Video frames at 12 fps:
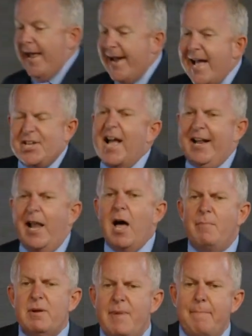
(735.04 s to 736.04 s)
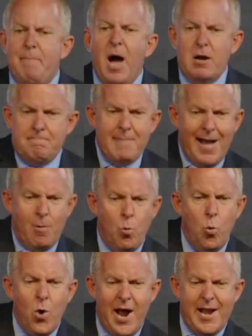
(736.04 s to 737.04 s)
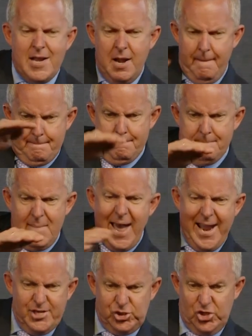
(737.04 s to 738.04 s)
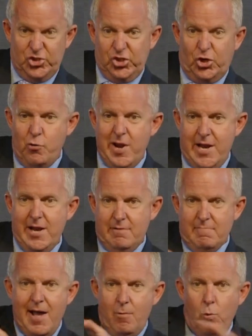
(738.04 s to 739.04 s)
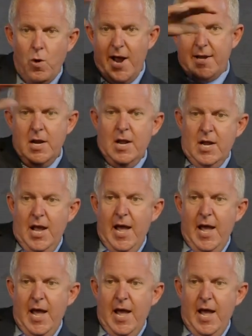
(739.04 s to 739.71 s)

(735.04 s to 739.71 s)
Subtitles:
as I climb on my boat, my one major screen, my one